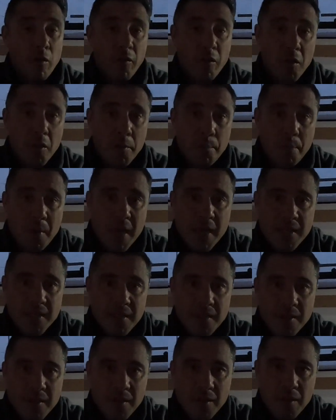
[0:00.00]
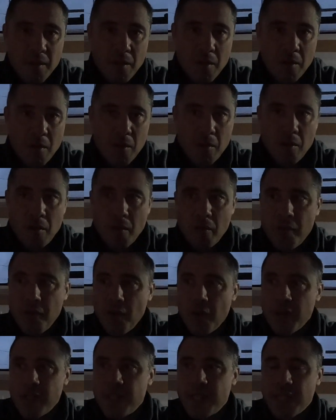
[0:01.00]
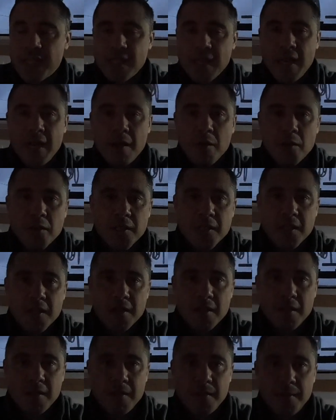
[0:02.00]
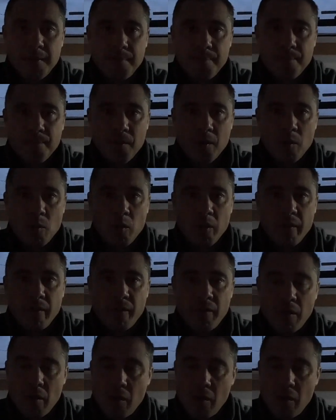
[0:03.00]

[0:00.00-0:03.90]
over the past 36 hours. Um, we've